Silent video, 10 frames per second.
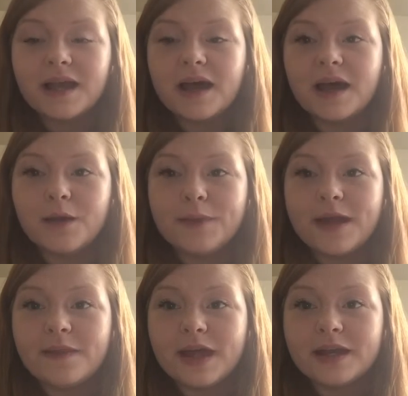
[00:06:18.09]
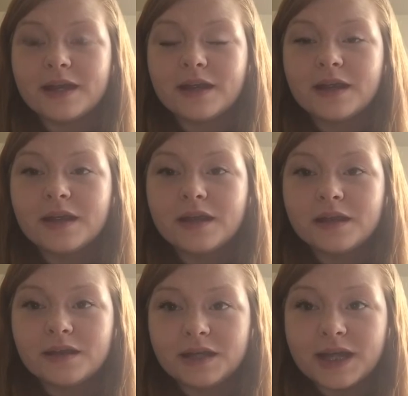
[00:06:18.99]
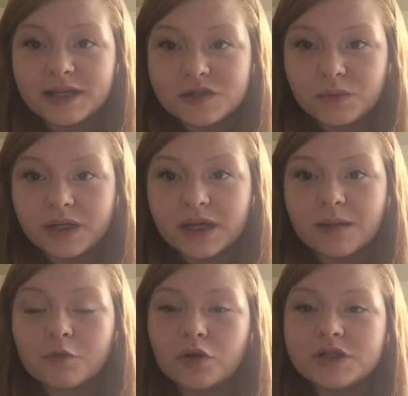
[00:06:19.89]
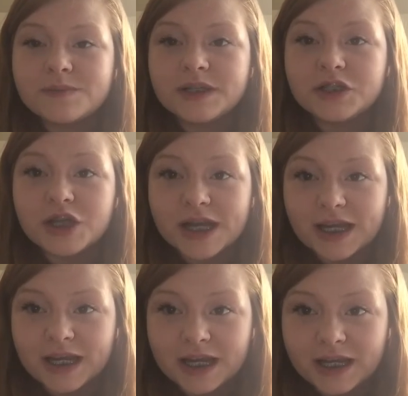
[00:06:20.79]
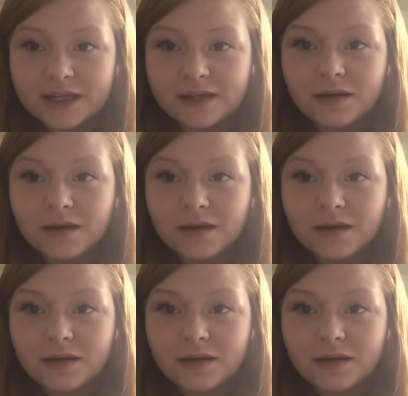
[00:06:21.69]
Um, and then the next week, I'm going to be checking in